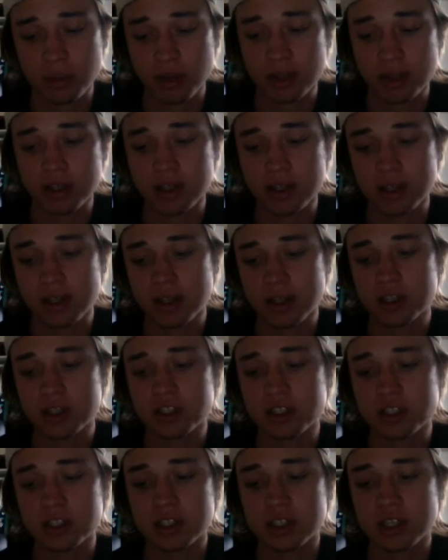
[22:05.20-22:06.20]
but it's
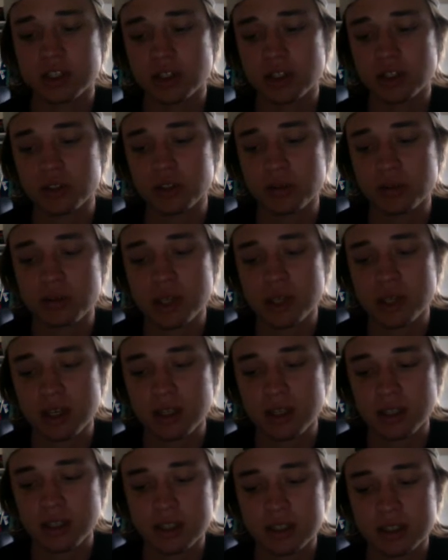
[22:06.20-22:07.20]
just like those
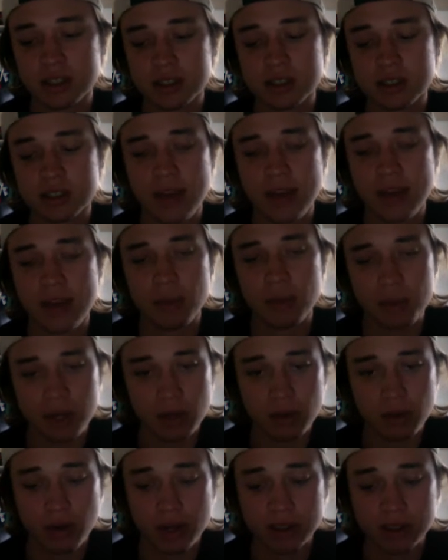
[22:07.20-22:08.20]
immediate like down the
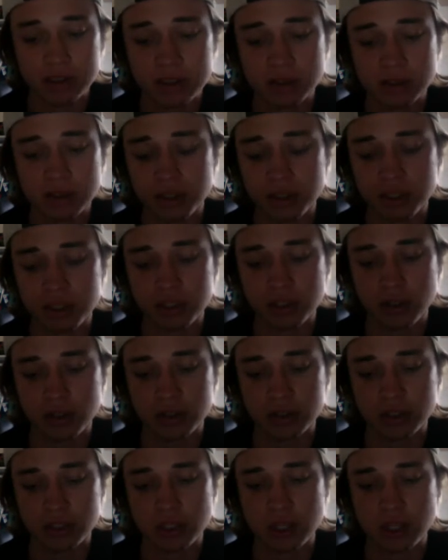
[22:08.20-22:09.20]
middle runs where he
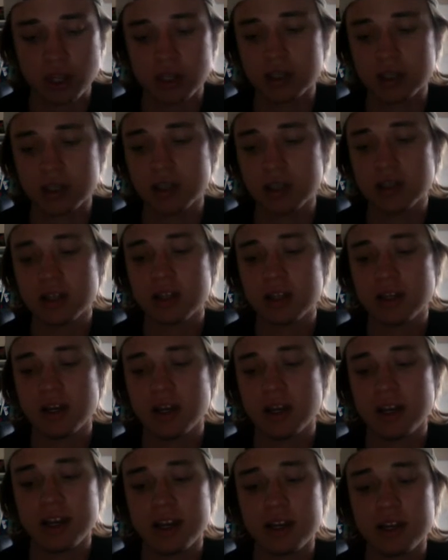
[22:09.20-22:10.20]
struggles a lot.
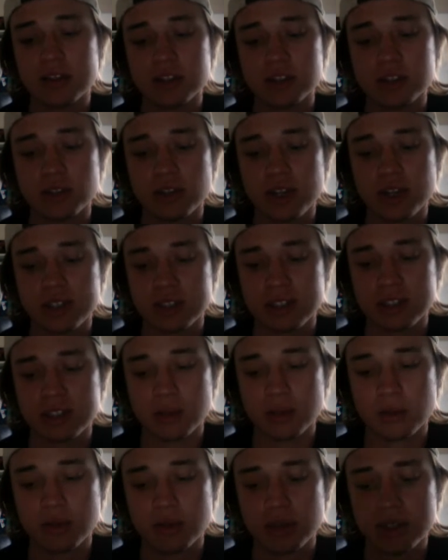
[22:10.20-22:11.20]
And I know Detroit has a
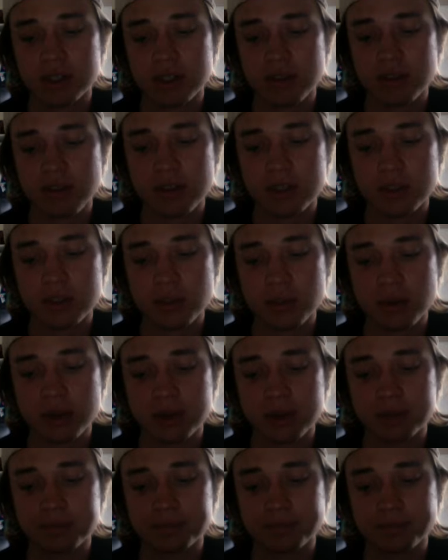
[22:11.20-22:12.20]
terrible run defense, but